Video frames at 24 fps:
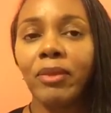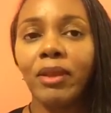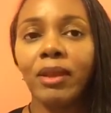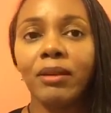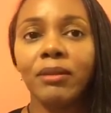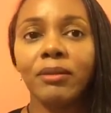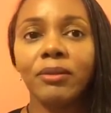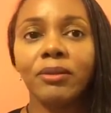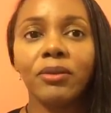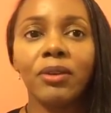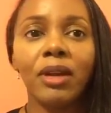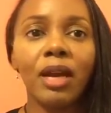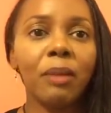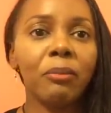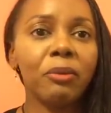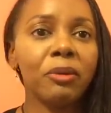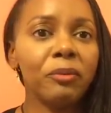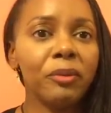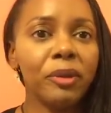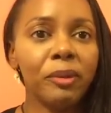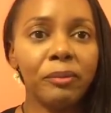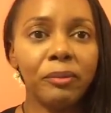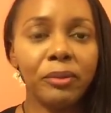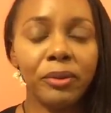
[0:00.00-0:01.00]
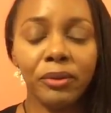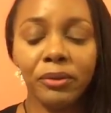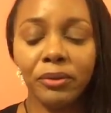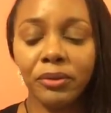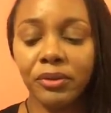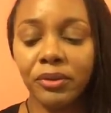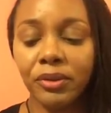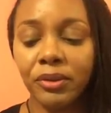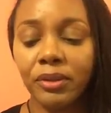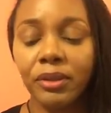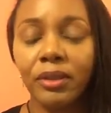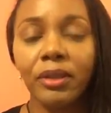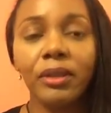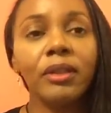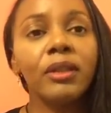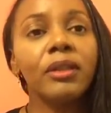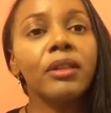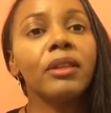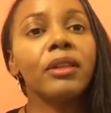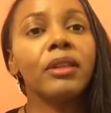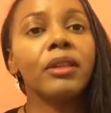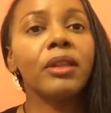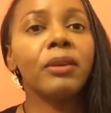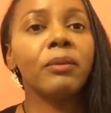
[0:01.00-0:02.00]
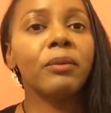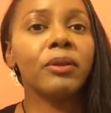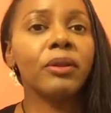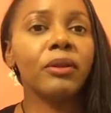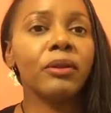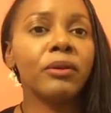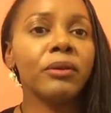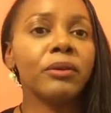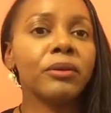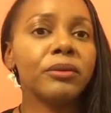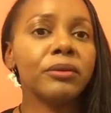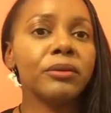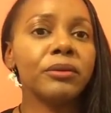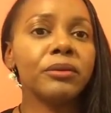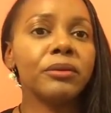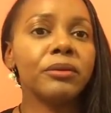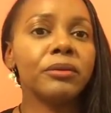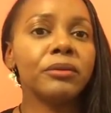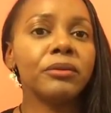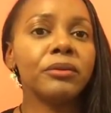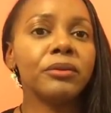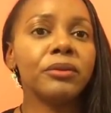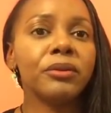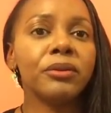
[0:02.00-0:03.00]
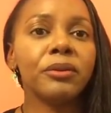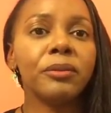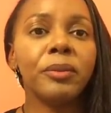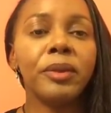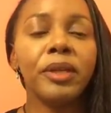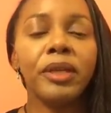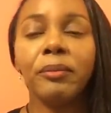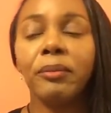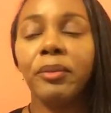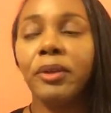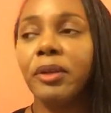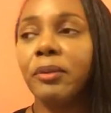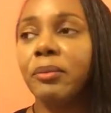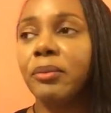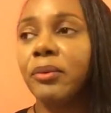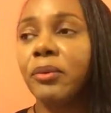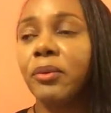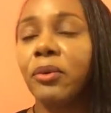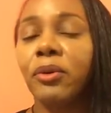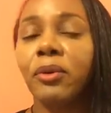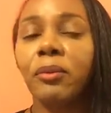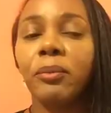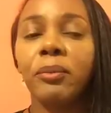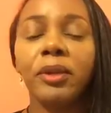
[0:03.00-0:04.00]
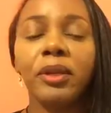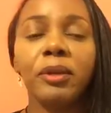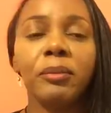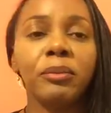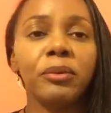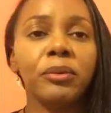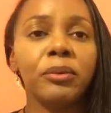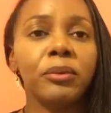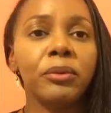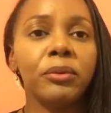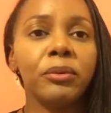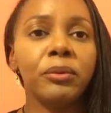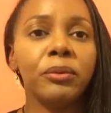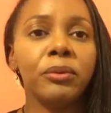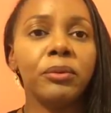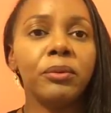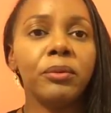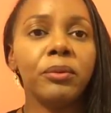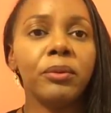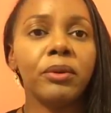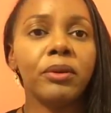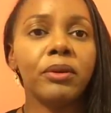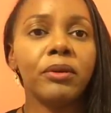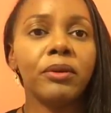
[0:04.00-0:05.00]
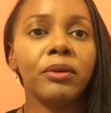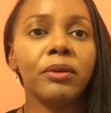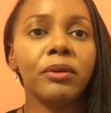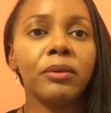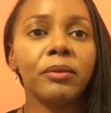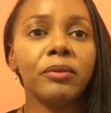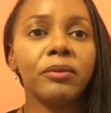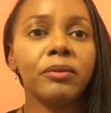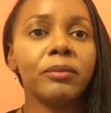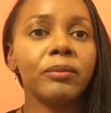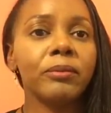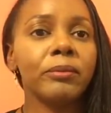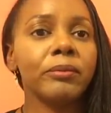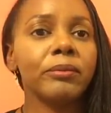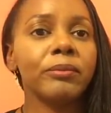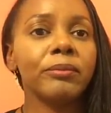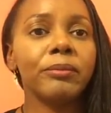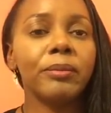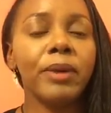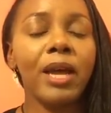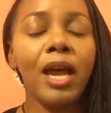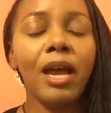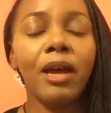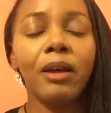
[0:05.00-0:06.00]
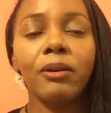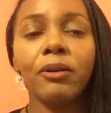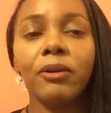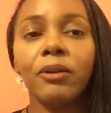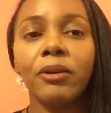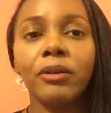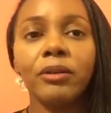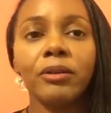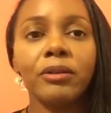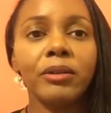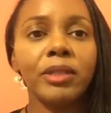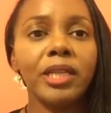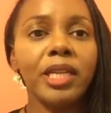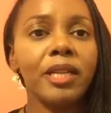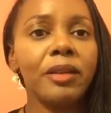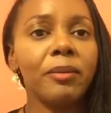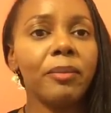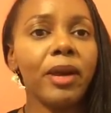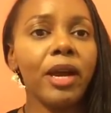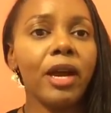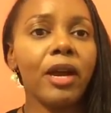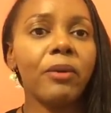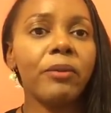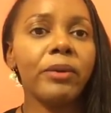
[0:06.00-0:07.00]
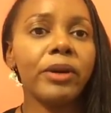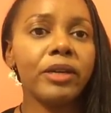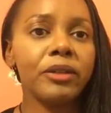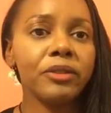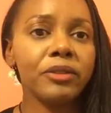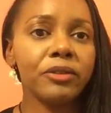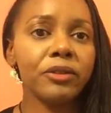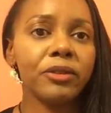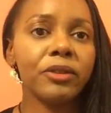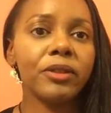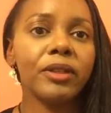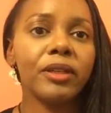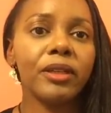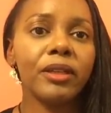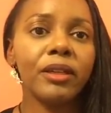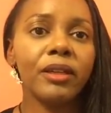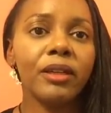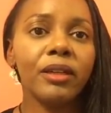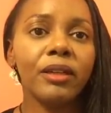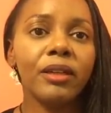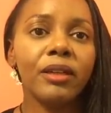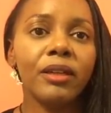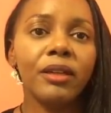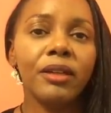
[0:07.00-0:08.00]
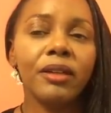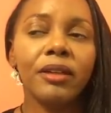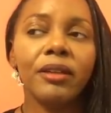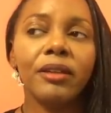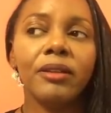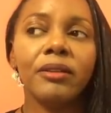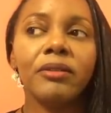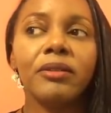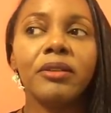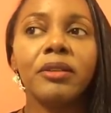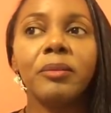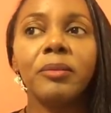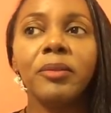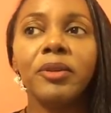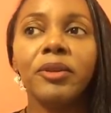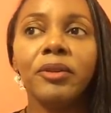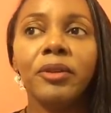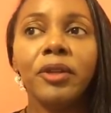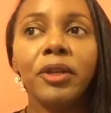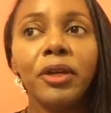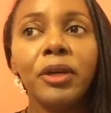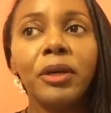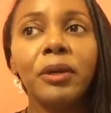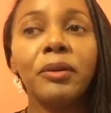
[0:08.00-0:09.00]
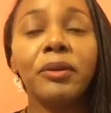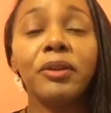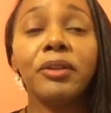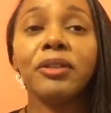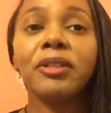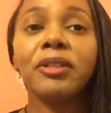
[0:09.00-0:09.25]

tribal members. They were local European people, or people who are in the powwow circuit. Now, some of you know there's